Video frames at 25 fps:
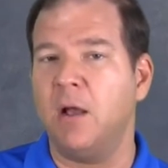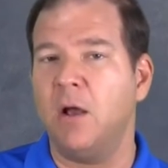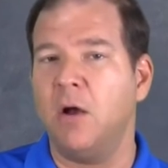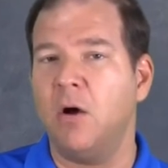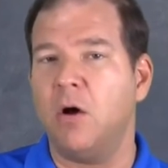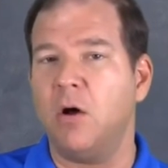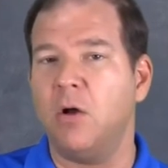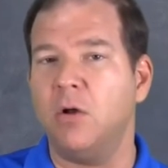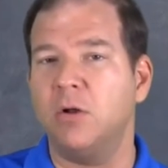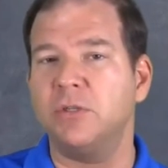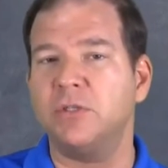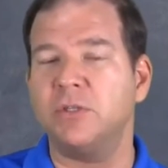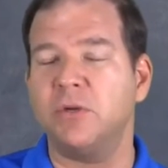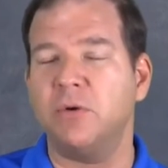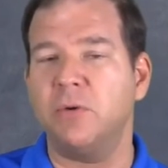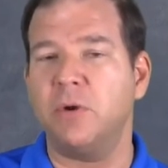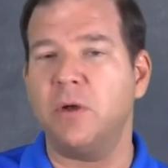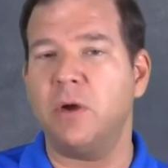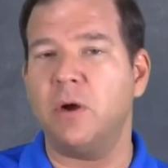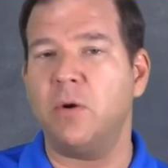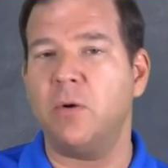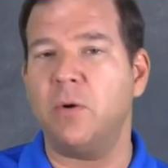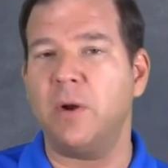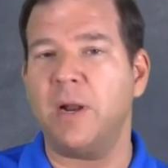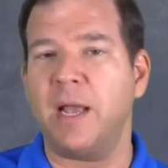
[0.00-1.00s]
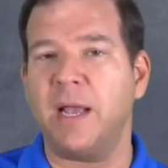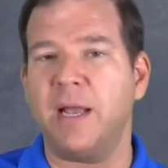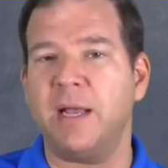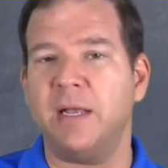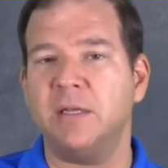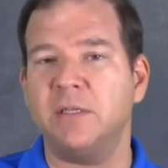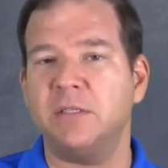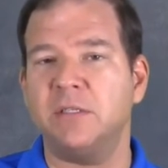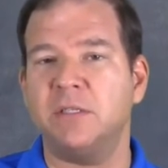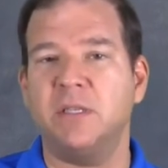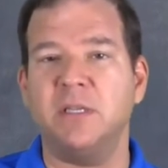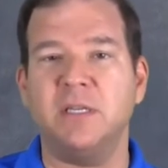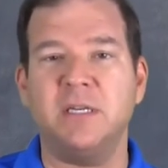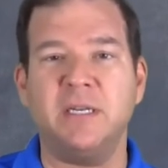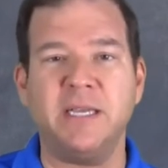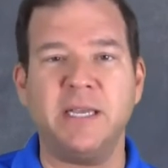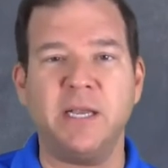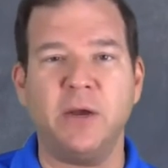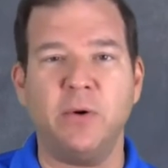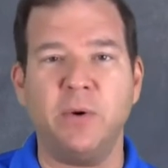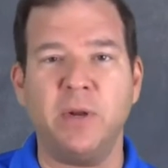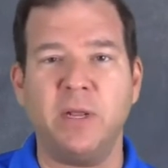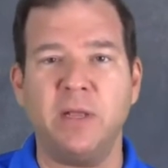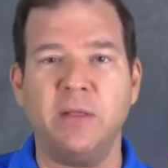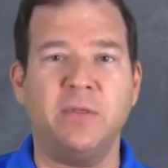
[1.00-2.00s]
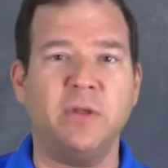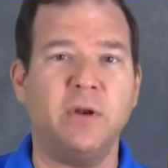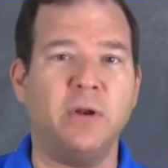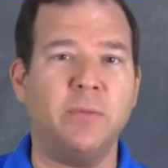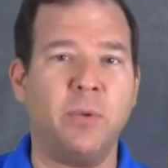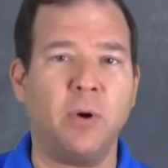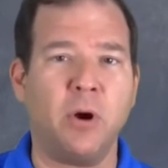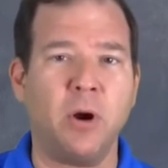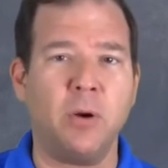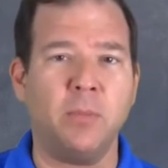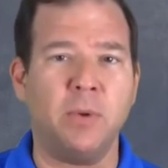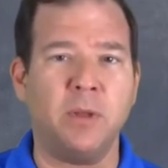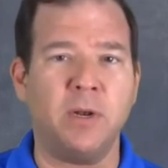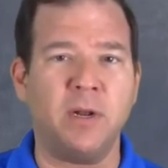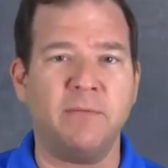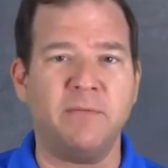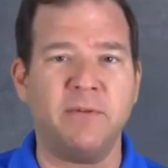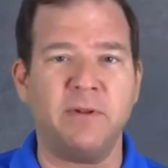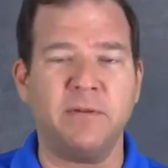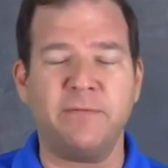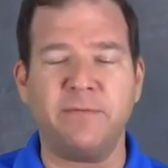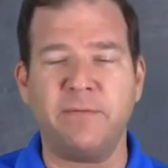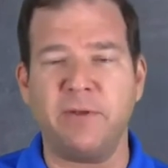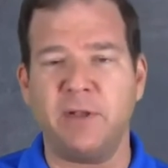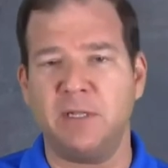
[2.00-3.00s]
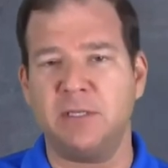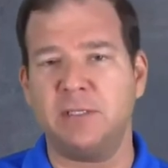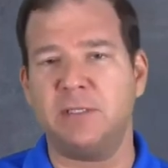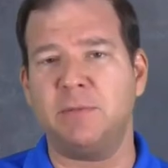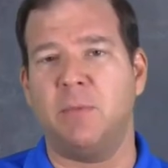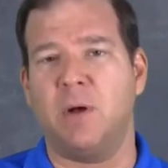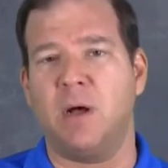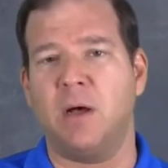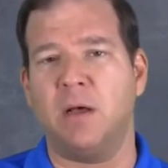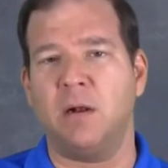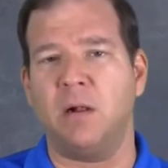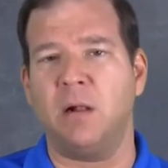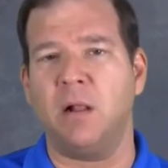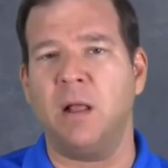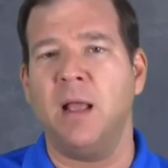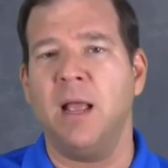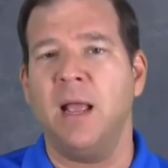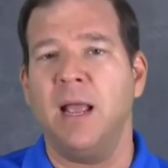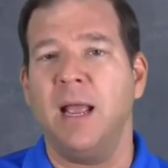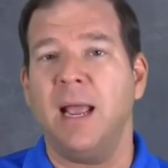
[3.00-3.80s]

also known as the DoD, the Department of Defense model.